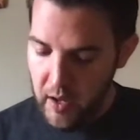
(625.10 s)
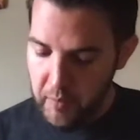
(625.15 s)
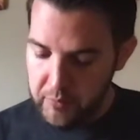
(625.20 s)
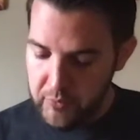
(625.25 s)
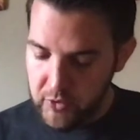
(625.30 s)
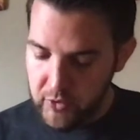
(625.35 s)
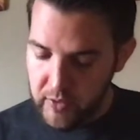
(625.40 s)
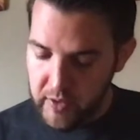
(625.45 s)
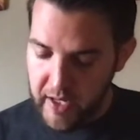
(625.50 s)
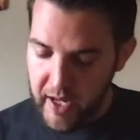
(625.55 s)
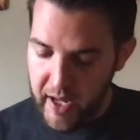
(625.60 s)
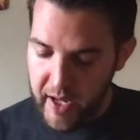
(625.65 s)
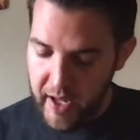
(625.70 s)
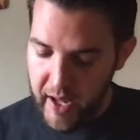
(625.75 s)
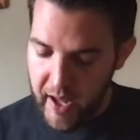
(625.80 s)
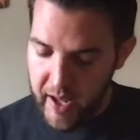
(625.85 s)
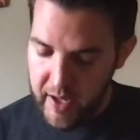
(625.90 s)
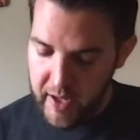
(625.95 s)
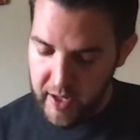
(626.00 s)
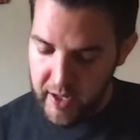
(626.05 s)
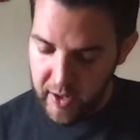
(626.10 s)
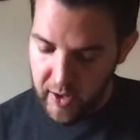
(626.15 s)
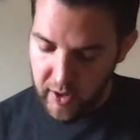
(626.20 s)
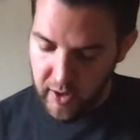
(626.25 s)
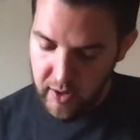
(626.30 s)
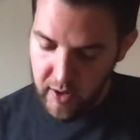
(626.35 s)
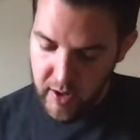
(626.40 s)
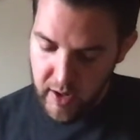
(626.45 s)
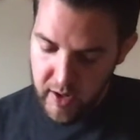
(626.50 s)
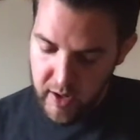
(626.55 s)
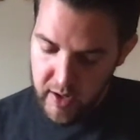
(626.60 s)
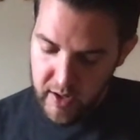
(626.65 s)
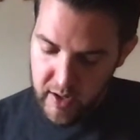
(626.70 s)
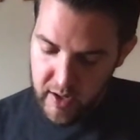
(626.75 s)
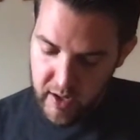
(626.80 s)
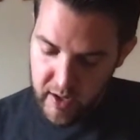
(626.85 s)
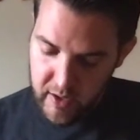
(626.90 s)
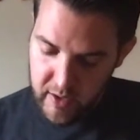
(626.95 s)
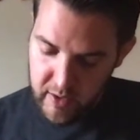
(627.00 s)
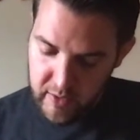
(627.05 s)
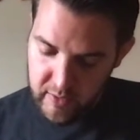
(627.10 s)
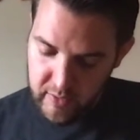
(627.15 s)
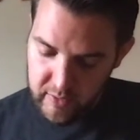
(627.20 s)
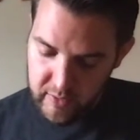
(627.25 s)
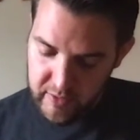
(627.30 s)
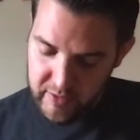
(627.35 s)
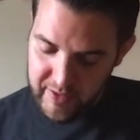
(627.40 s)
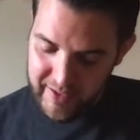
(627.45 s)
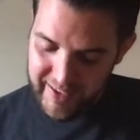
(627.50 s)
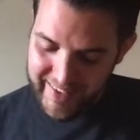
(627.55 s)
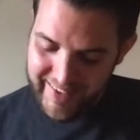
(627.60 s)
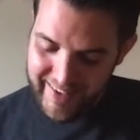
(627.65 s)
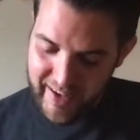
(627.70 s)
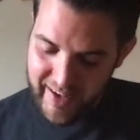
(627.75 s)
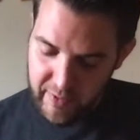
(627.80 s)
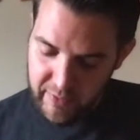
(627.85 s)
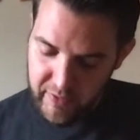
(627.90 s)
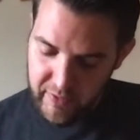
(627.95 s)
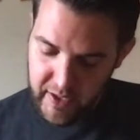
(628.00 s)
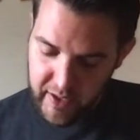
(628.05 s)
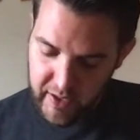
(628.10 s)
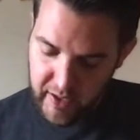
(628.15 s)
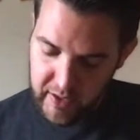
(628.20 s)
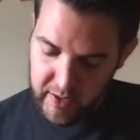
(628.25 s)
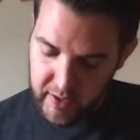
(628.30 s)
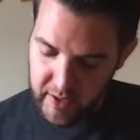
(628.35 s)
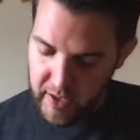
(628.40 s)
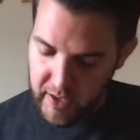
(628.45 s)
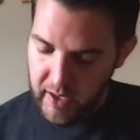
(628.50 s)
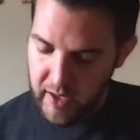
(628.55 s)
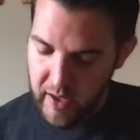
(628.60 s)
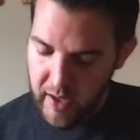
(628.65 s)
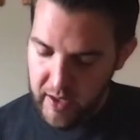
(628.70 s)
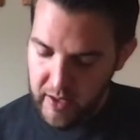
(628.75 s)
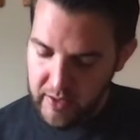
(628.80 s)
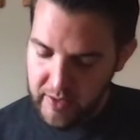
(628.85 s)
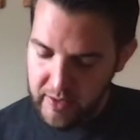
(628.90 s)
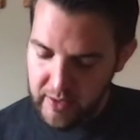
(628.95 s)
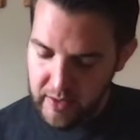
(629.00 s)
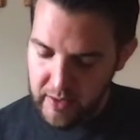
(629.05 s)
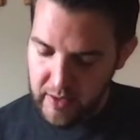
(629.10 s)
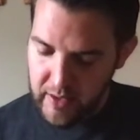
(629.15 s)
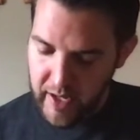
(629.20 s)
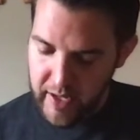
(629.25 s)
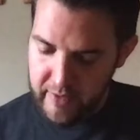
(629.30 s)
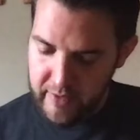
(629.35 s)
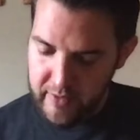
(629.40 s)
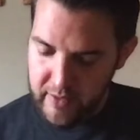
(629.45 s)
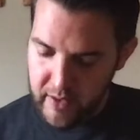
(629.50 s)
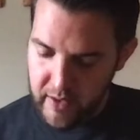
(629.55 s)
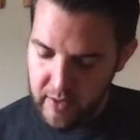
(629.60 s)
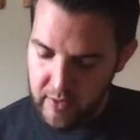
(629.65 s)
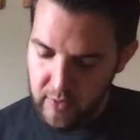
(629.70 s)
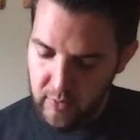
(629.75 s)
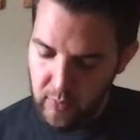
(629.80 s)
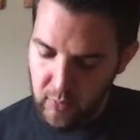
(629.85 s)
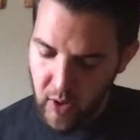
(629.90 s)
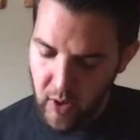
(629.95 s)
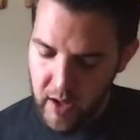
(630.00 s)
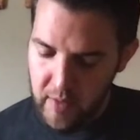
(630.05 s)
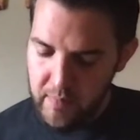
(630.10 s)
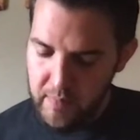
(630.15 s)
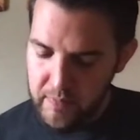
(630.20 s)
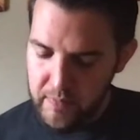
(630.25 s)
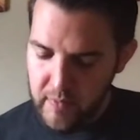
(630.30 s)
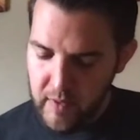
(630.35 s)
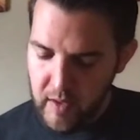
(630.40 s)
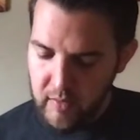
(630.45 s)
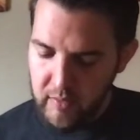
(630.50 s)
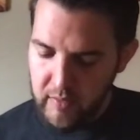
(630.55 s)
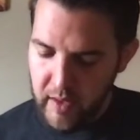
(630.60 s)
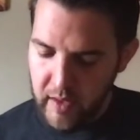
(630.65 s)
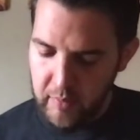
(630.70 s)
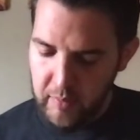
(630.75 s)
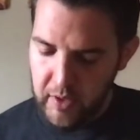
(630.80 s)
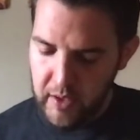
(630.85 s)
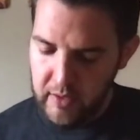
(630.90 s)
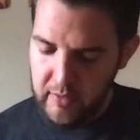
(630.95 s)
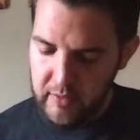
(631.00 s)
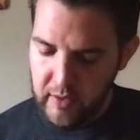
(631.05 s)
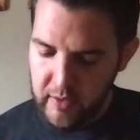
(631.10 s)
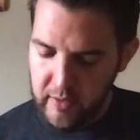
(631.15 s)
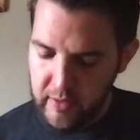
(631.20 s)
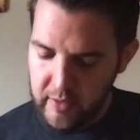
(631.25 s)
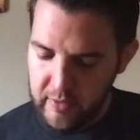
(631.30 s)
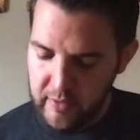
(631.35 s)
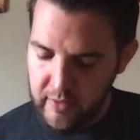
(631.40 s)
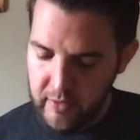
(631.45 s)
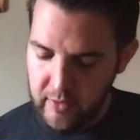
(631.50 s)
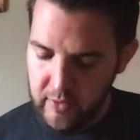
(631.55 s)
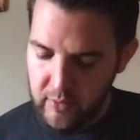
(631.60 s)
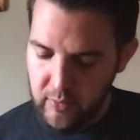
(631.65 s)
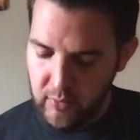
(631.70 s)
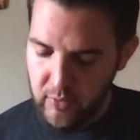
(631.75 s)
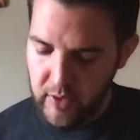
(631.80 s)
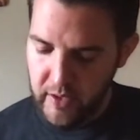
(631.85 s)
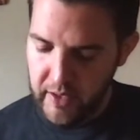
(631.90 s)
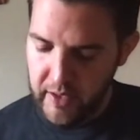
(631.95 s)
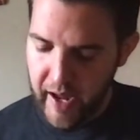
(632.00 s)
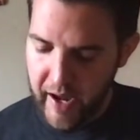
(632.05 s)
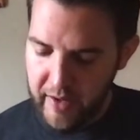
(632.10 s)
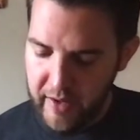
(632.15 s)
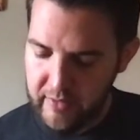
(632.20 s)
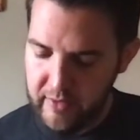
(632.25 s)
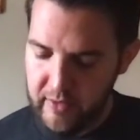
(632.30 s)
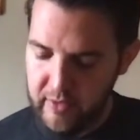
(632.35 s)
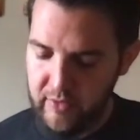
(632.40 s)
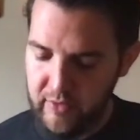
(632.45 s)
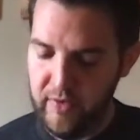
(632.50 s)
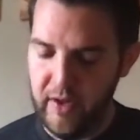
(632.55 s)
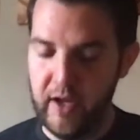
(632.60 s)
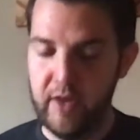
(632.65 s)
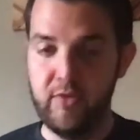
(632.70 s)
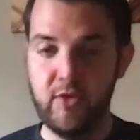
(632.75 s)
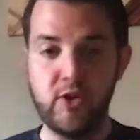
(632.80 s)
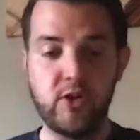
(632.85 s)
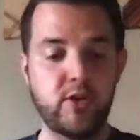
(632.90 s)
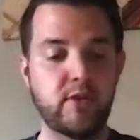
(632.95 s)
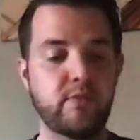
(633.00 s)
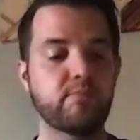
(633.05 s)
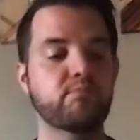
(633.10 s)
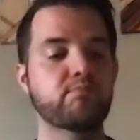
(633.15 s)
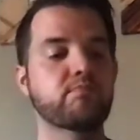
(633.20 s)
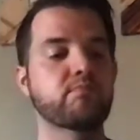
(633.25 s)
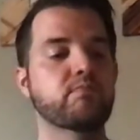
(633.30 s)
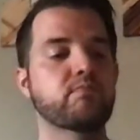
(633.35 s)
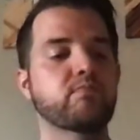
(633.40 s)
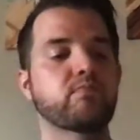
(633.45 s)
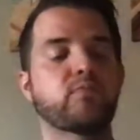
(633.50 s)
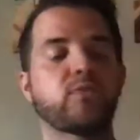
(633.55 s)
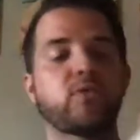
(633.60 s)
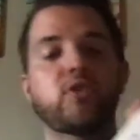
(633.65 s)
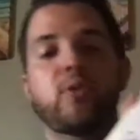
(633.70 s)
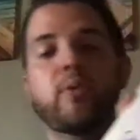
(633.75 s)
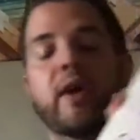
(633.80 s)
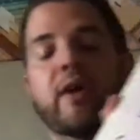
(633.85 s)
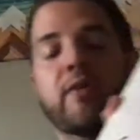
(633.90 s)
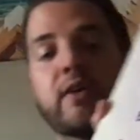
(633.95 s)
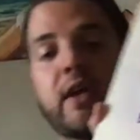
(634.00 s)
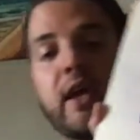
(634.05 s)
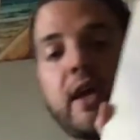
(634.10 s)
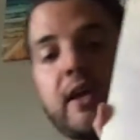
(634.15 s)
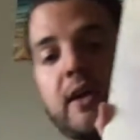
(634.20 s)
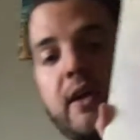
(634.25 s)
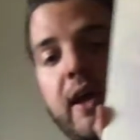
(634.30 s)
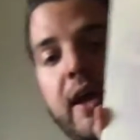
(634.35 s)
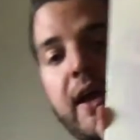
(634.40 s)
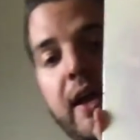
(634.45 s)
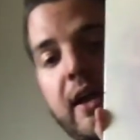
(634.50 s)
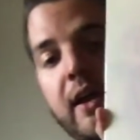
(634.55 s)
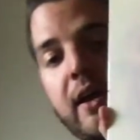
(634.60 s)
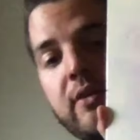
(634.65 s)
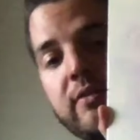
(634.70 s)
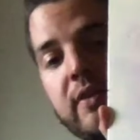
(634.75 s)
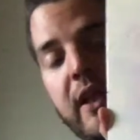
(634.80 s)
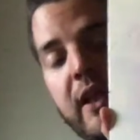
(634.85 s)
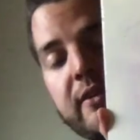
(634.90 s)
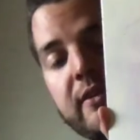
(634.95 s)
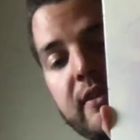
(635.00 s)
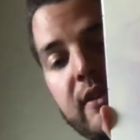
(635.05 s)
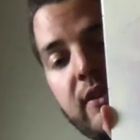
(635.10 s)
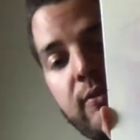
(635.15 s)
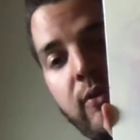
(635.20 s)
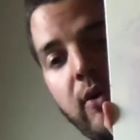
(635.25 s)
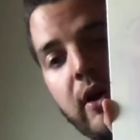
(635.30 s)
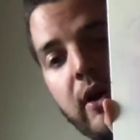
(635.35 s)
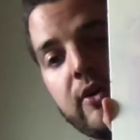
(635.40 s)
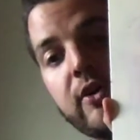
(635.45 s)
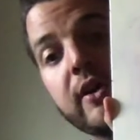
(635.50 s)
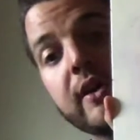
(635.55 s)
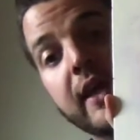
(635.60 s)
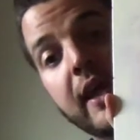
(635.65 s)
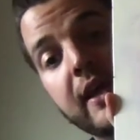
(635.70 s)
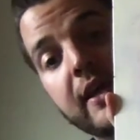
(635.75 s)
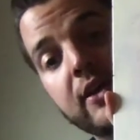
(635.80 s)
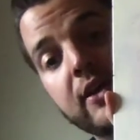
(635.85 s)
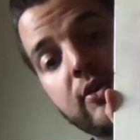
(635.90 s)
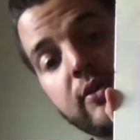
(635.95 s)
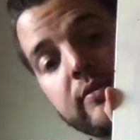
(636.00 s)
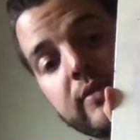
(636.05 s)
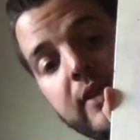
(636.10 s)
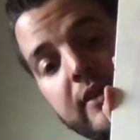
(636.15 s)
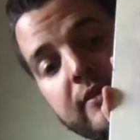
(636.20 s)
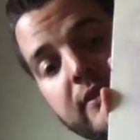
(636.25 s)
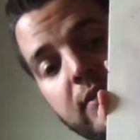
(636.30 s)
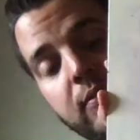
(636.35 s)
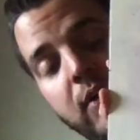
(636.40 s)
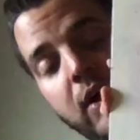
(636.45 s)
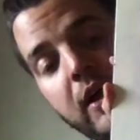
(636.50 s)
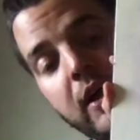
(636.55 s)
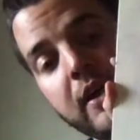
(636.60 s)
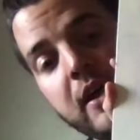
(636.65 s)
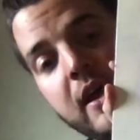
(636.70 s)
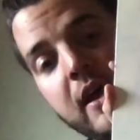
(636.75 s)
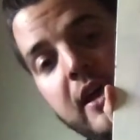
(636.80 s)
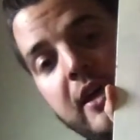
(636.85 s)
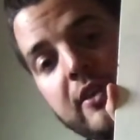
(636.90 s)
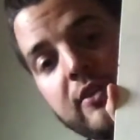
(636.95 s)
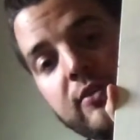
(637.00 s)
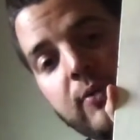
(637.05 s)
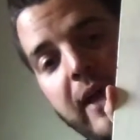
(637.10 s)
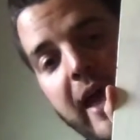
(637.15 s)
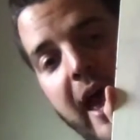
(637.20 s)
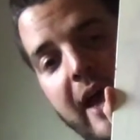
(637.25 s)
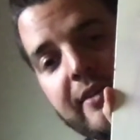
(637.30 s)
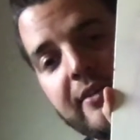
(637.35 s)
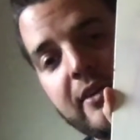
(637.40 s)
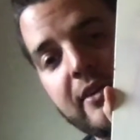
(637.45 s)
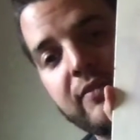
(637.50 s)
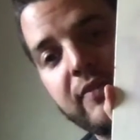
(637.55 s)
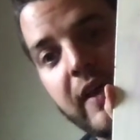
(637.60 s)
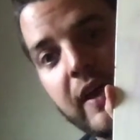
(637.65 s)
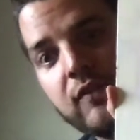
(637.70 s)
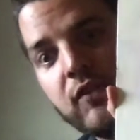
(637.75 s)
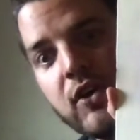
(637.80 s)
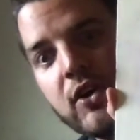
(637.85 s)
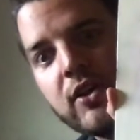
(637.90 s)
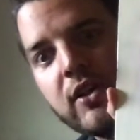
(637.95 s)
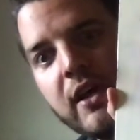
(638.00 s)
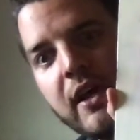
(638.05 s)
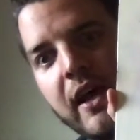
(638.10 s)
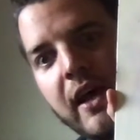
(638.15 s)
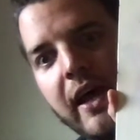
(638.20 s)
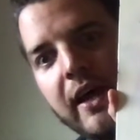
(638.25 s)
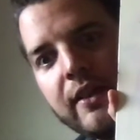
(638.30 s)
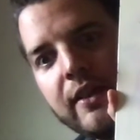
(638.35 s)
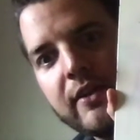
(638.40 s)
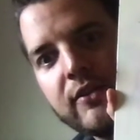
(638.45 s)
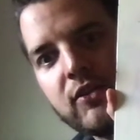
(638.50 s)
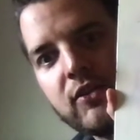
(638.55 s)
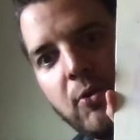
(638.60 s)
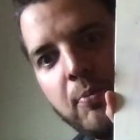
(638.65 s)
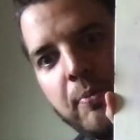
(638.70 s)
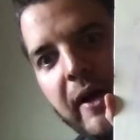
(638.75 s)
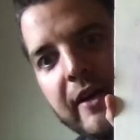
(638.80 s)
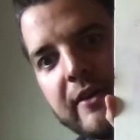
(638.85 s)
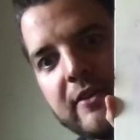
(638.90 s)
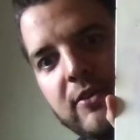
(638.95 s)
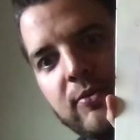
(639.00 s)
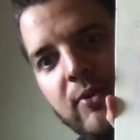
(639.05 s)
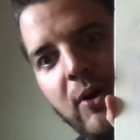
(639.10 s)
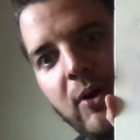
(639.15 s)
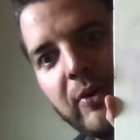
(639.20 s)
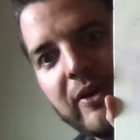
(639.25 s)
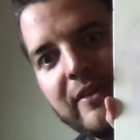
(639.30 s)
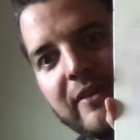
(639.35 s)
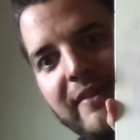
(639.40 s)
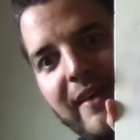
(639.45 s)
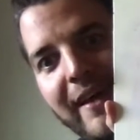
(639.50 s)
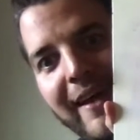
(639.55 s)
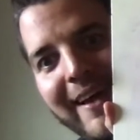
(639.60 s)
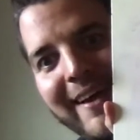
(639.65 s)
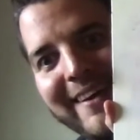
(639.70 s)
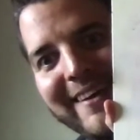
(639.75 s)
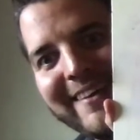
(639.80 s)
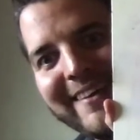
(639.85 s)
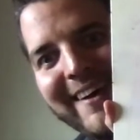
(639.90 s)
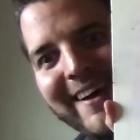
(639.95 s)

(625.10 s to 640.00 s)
So the KA here is significantly less than 1. That means that this is reactant favored. So we have a Ka of less than 1 or a KQ of less than 1. It's reactant favored. And let's go back to what we said.